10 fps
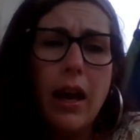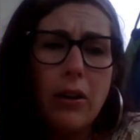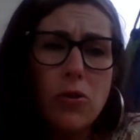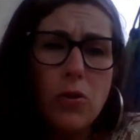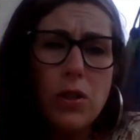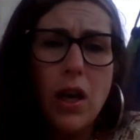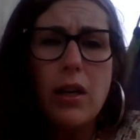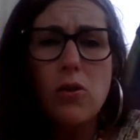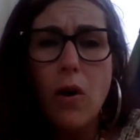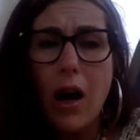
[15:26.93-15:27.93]

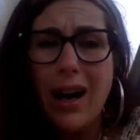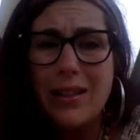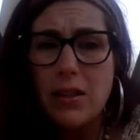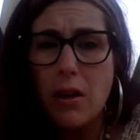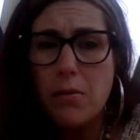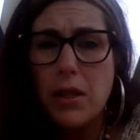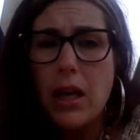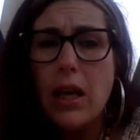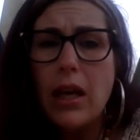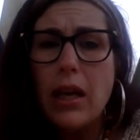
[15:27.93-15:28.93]
exercise, or hot tubs
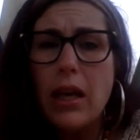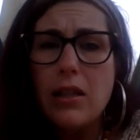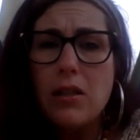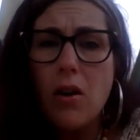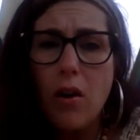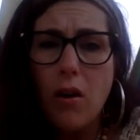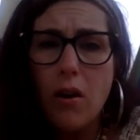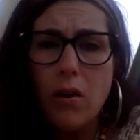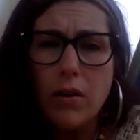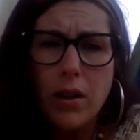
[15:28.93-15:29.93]
is
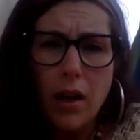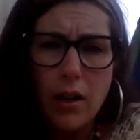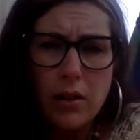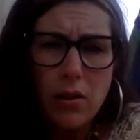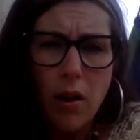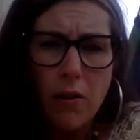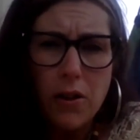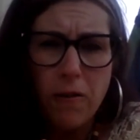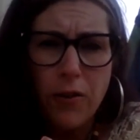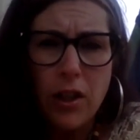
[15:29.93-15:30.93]
called a
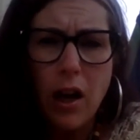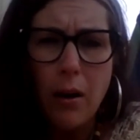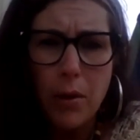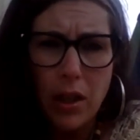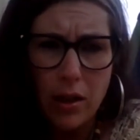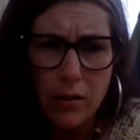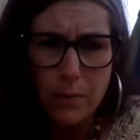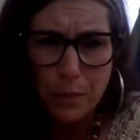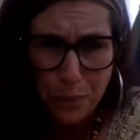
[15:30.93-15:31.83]
toss phenomenon.